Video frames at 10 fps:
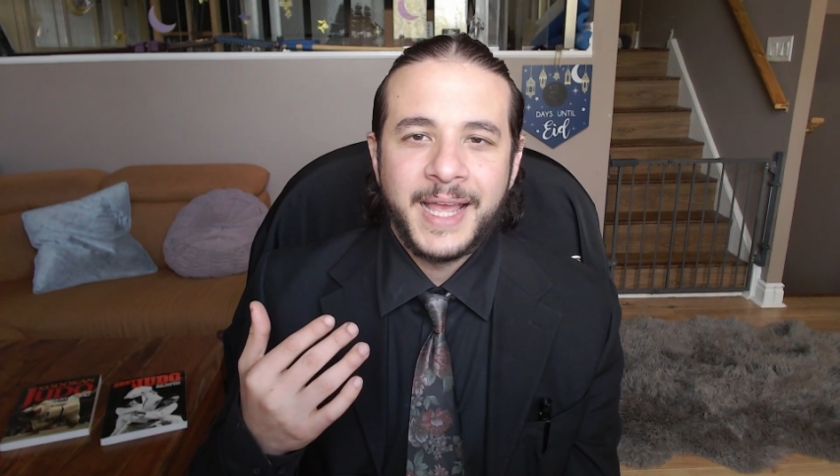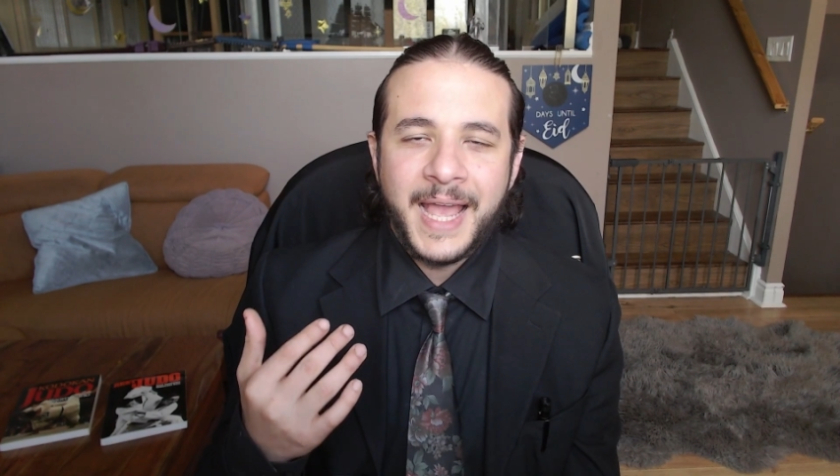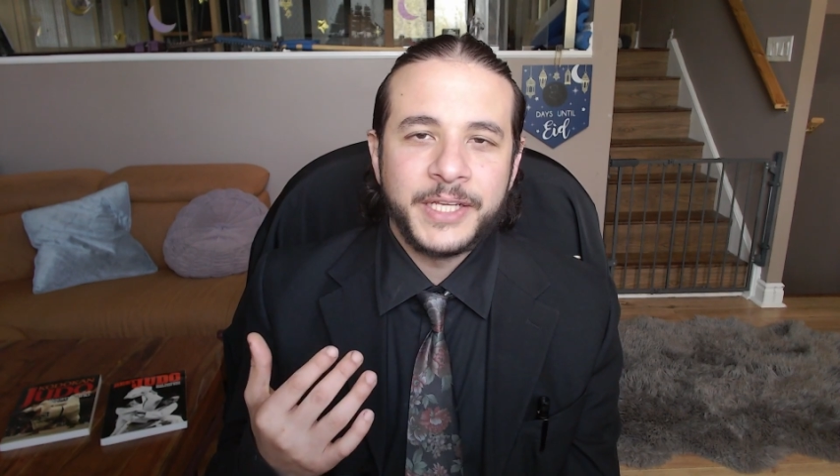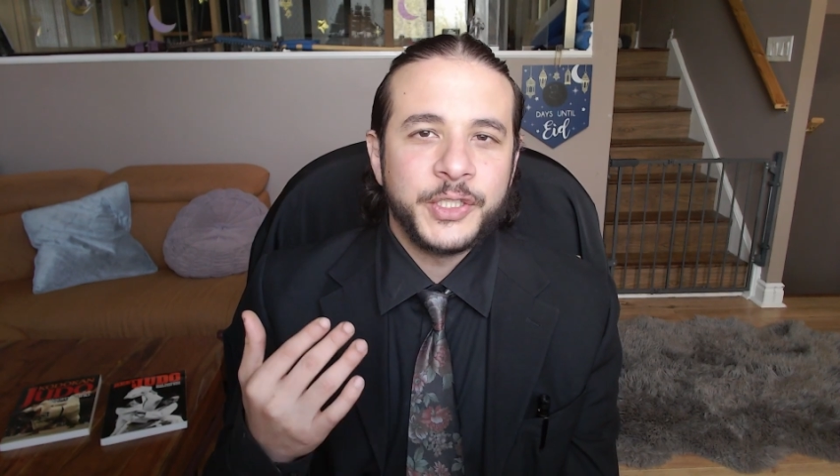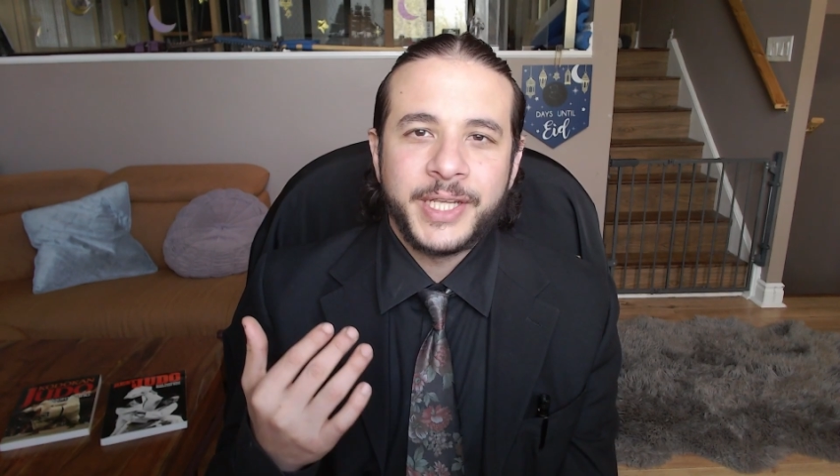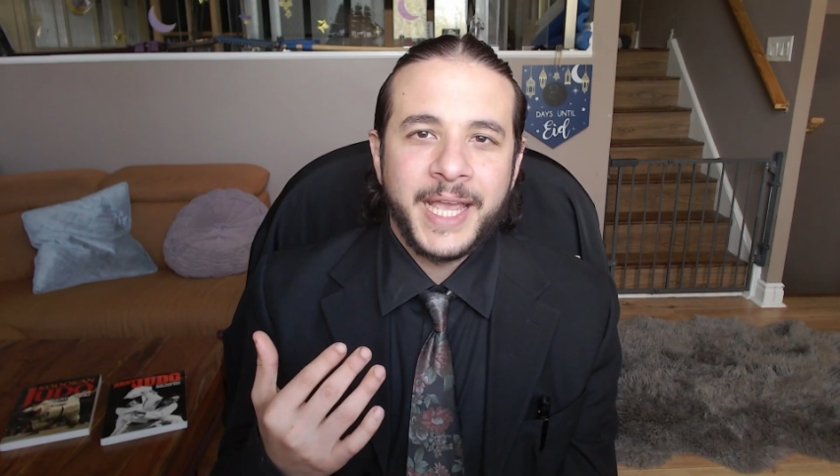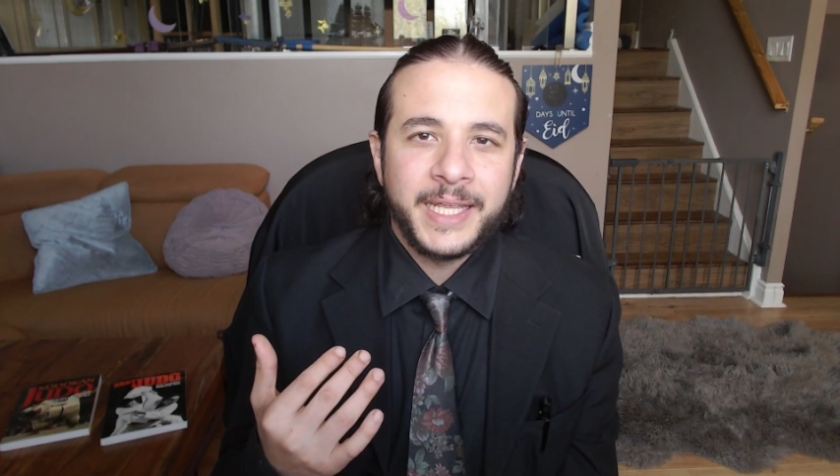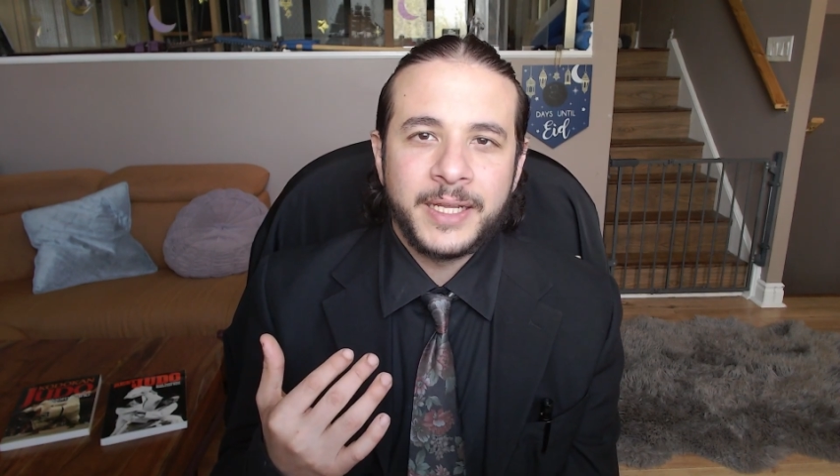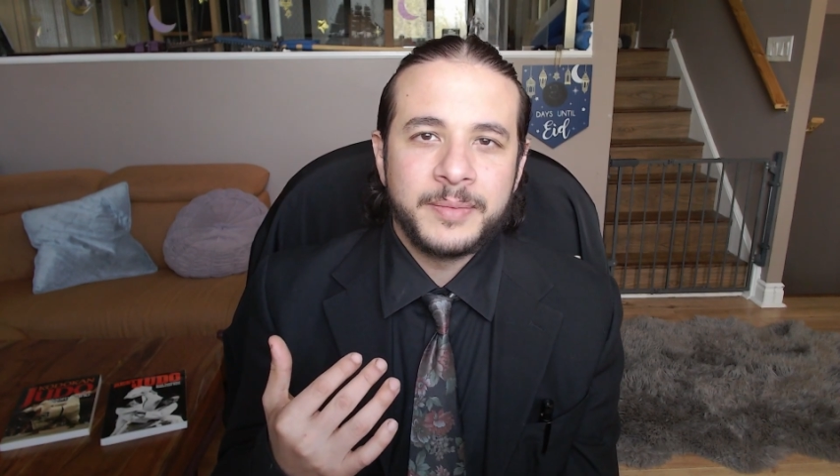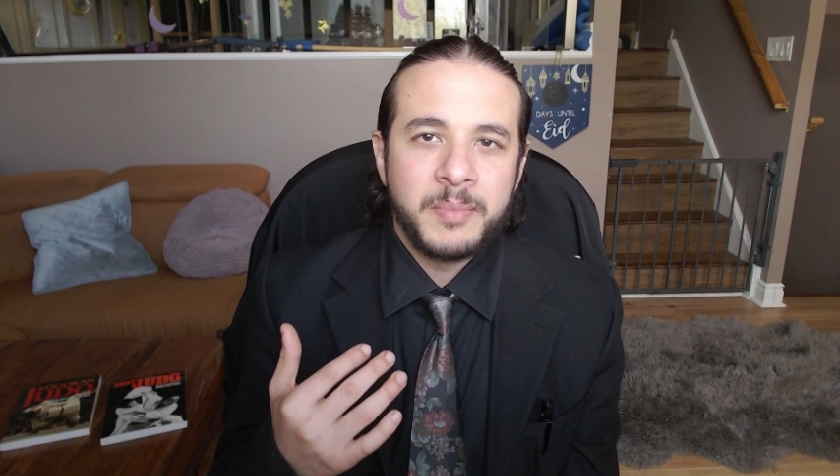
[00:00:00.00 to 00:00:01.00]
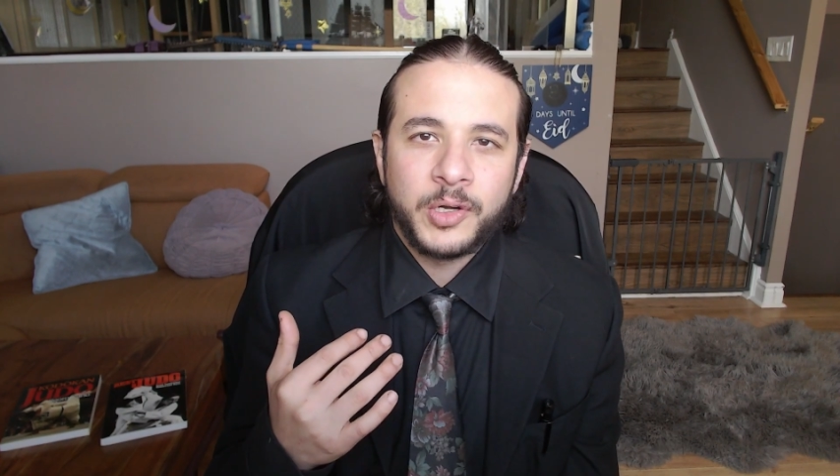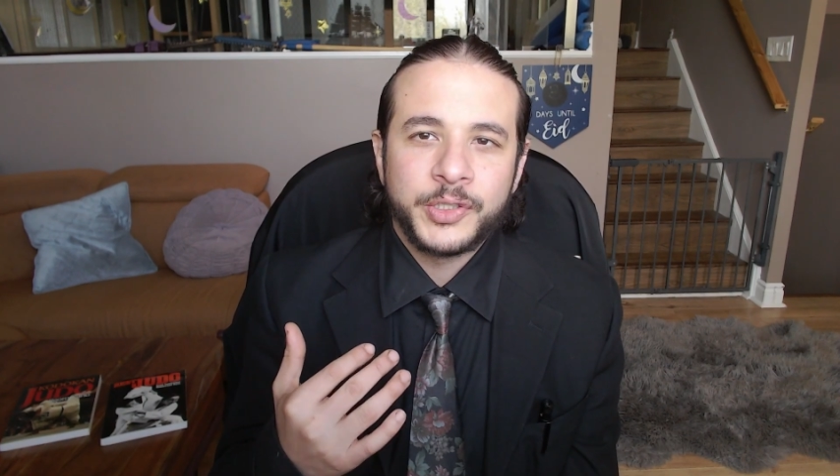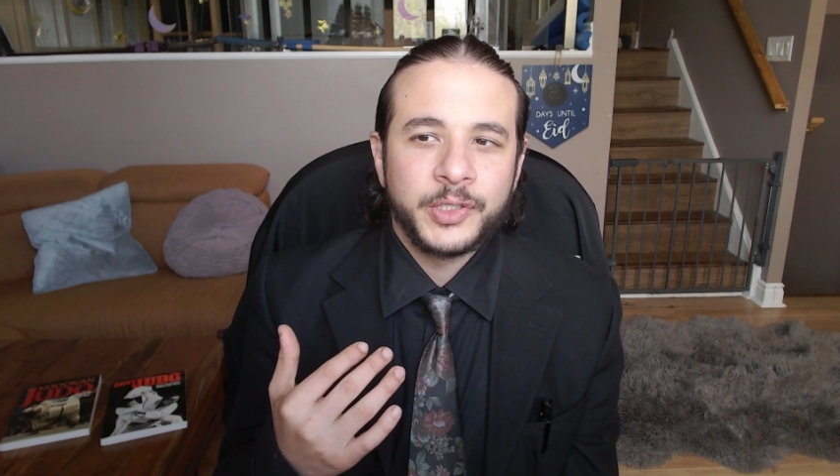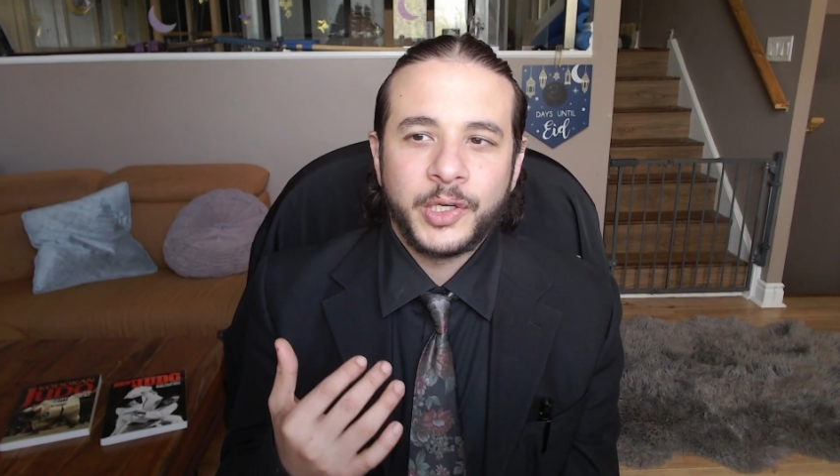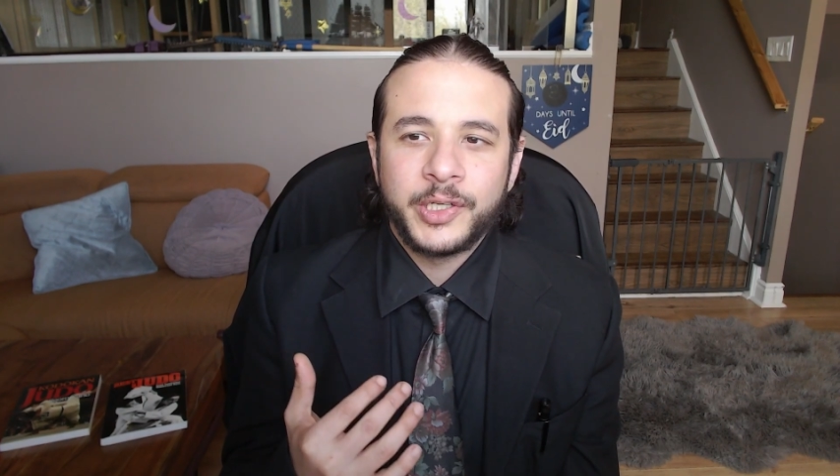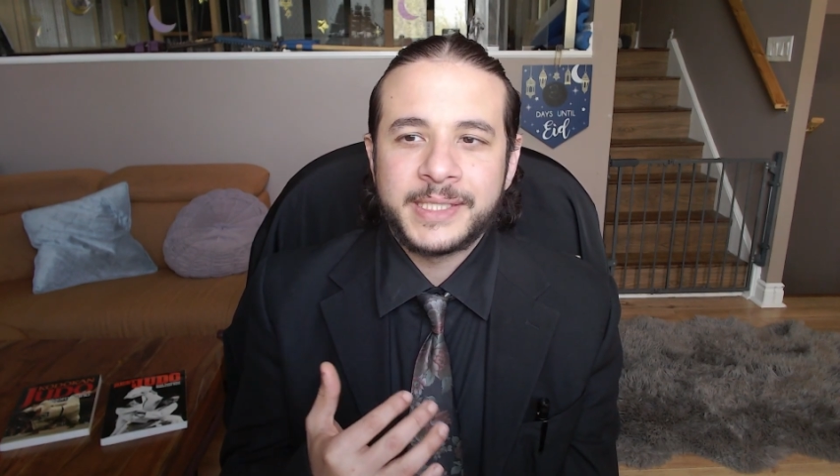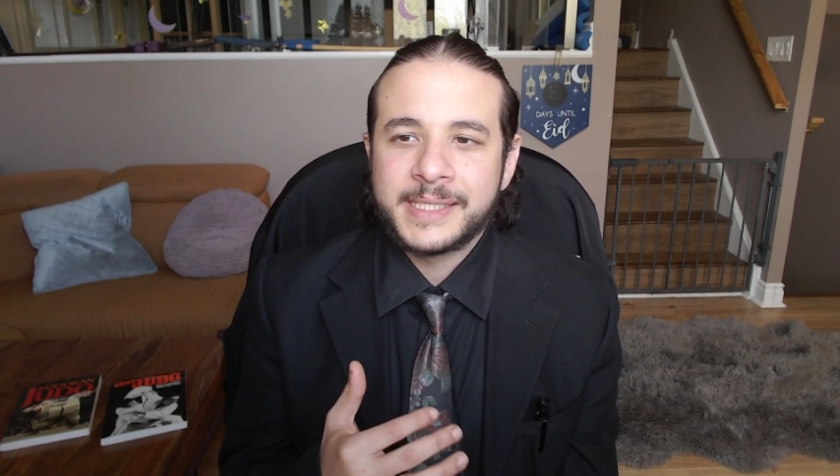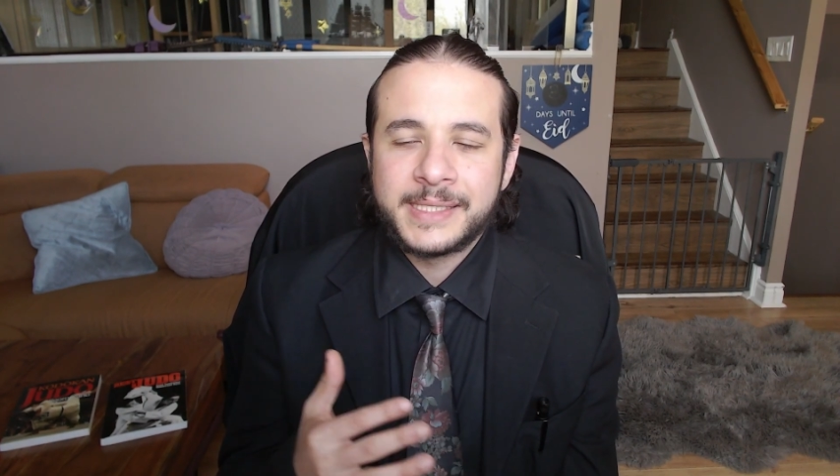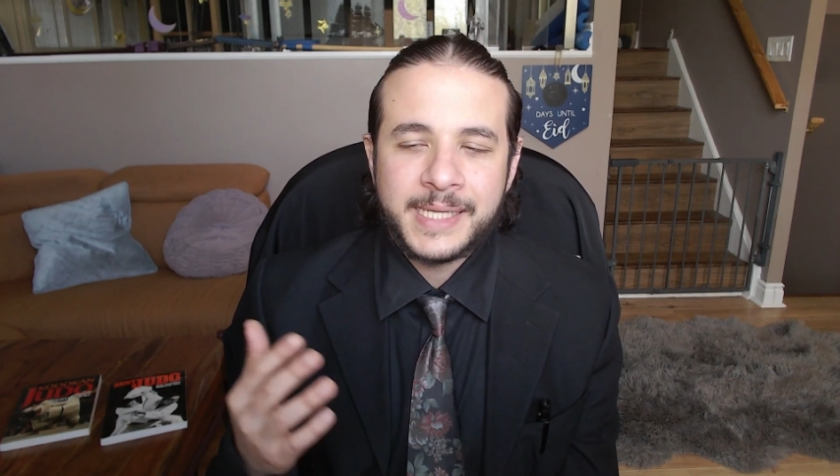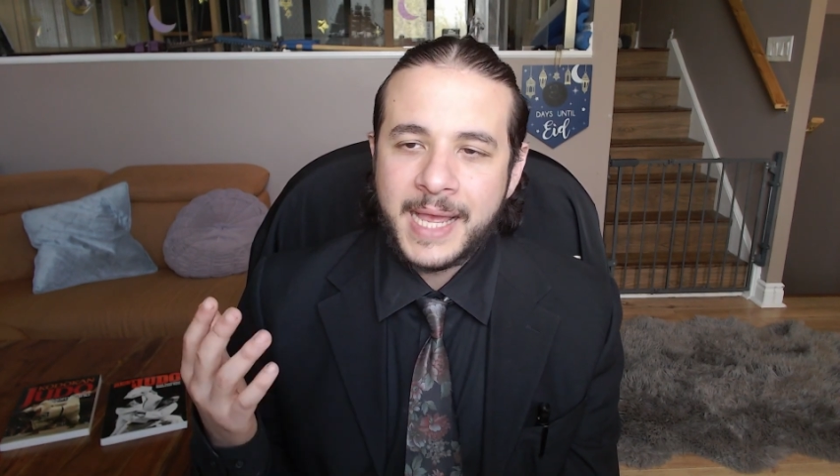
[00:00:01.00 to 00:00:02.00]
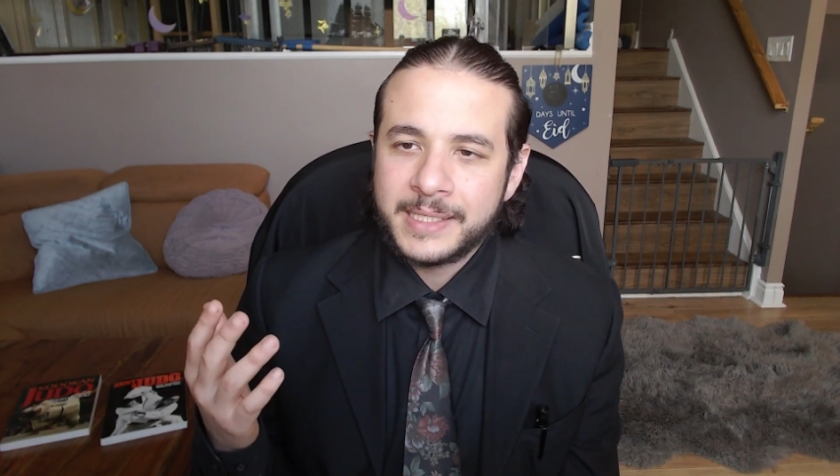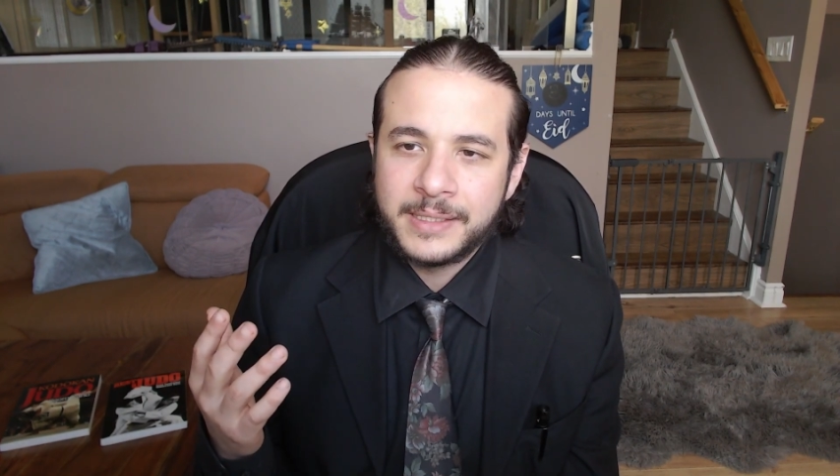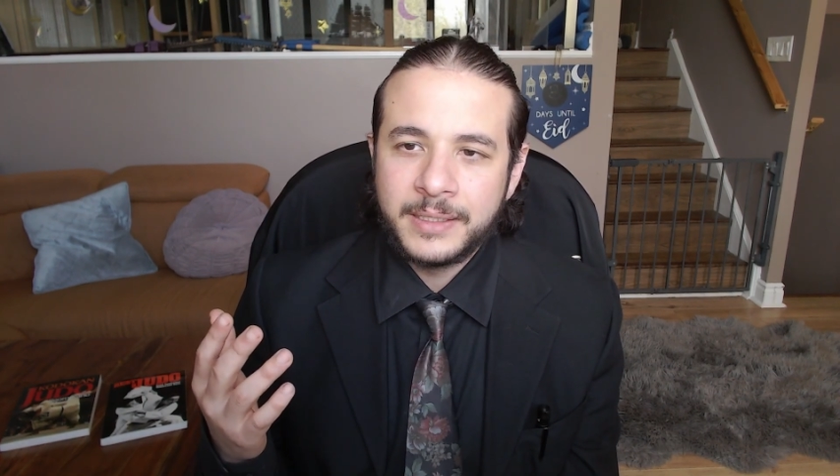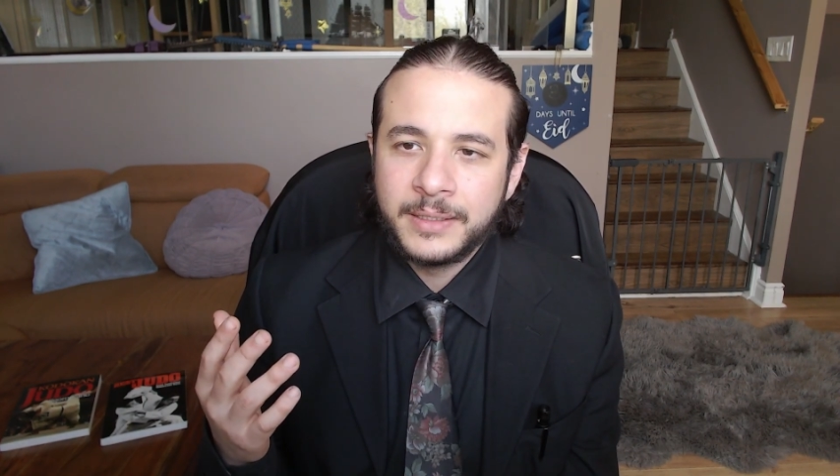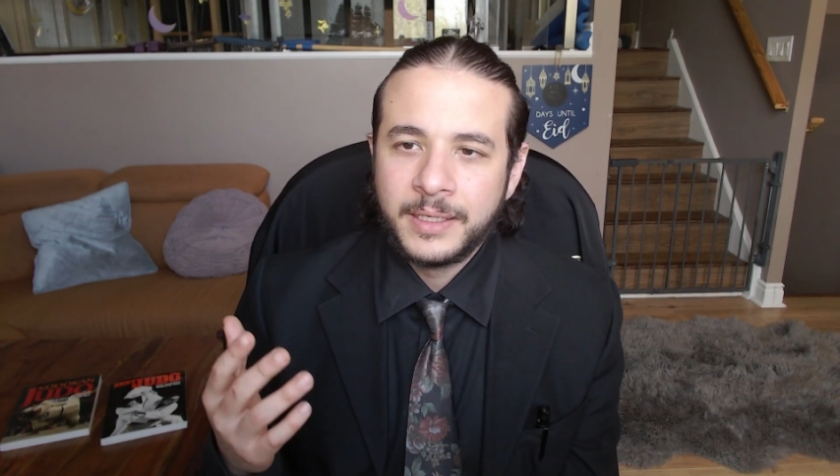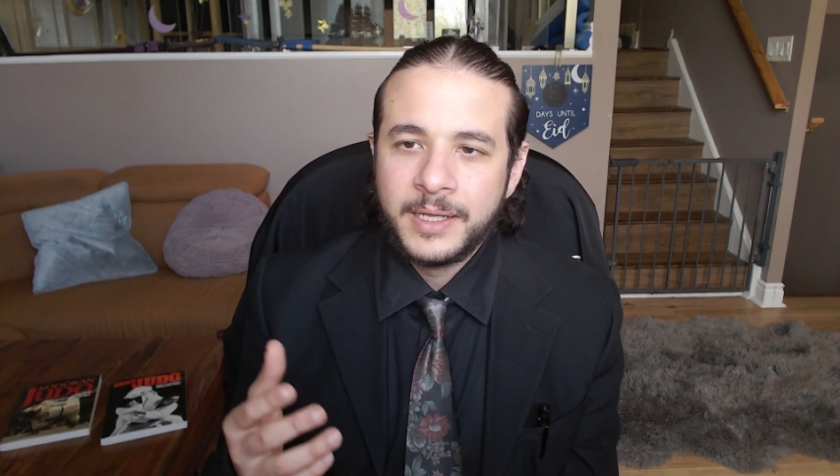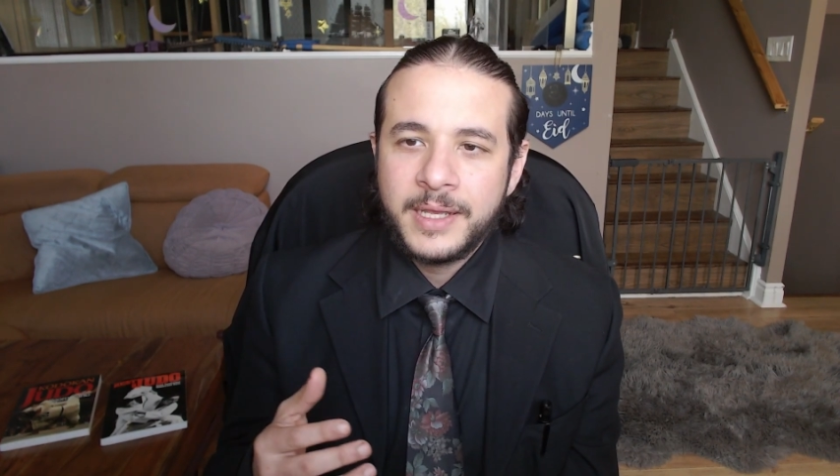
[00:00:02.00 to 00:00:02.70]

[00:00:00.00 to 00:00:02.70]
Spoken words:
educated martial artist assassin.